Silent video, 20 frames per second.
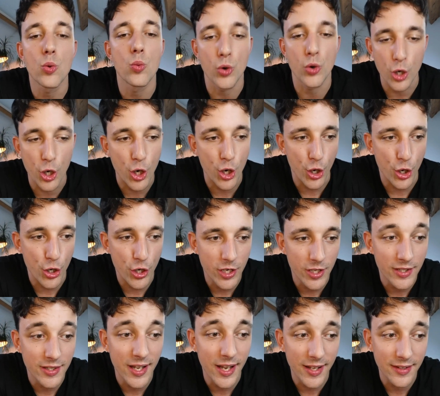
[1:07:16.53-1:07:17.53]

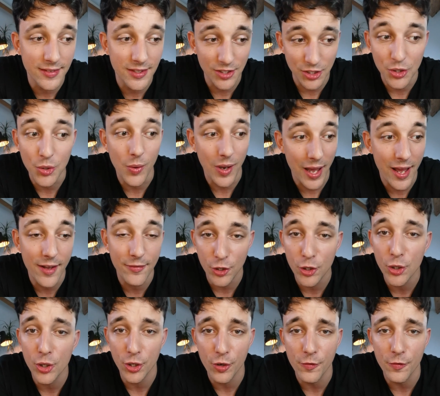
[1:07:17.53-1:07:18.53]
word that you have
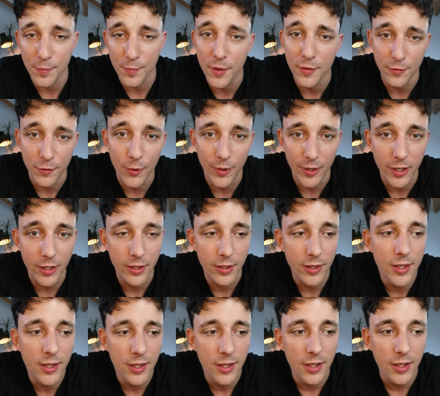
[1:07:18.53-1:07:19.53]
heard of before,
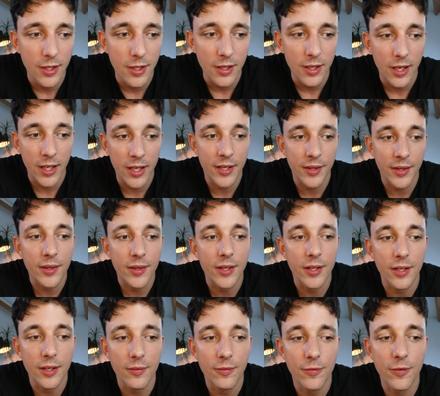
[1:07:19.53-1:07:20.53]
I
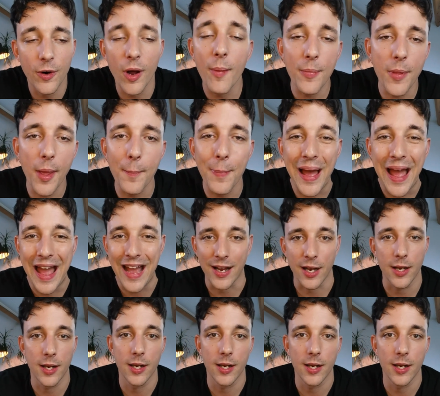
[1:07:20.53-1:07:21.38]
think. From the back,